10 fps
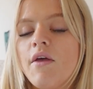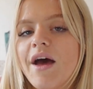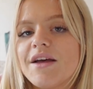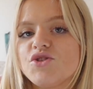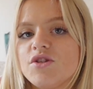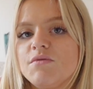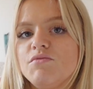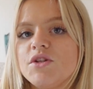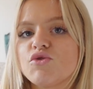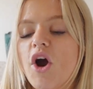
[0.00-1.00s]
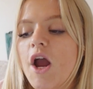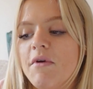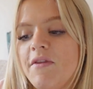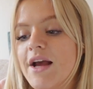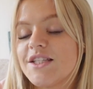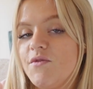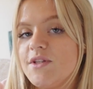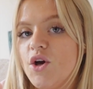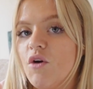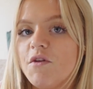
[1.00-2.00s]
that's just describing the
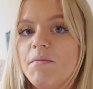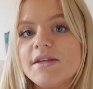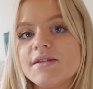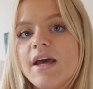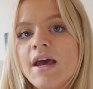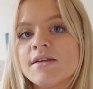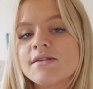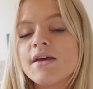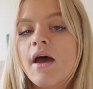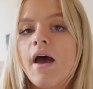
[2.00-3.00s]
activity of the business.